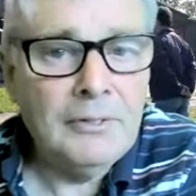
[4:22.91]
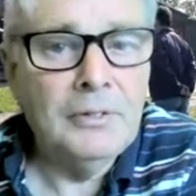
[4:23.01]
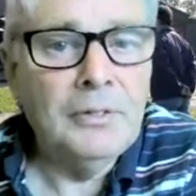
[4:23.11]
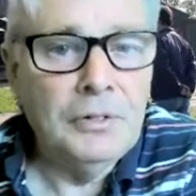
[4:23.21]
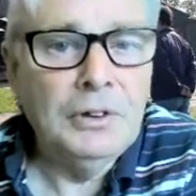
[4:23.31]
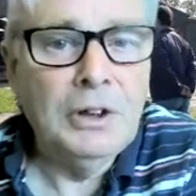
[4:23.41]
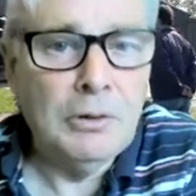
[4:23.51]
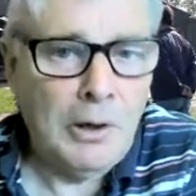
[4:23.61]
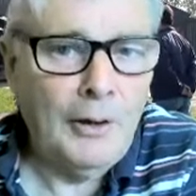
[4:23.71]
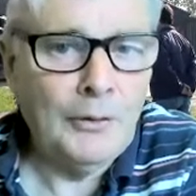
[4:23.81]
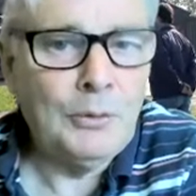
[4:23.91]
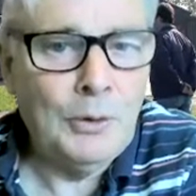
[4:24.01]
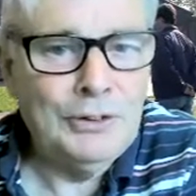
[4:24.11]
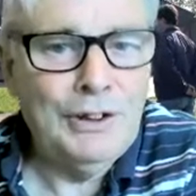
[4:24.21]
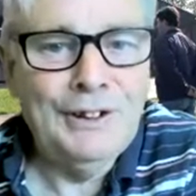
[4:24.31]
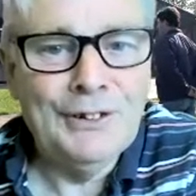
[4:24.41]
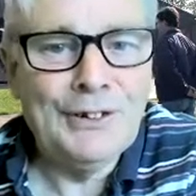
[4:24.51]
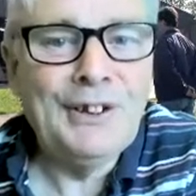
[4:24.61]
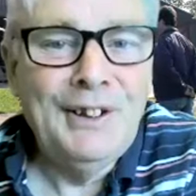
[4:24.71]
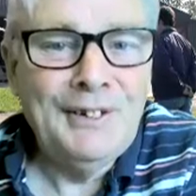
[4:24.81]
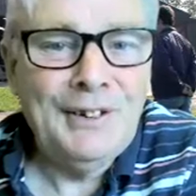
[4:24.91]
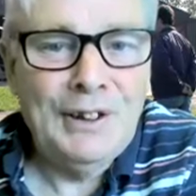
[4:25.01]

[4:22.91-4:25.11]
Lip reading: haven't fully grasped what it is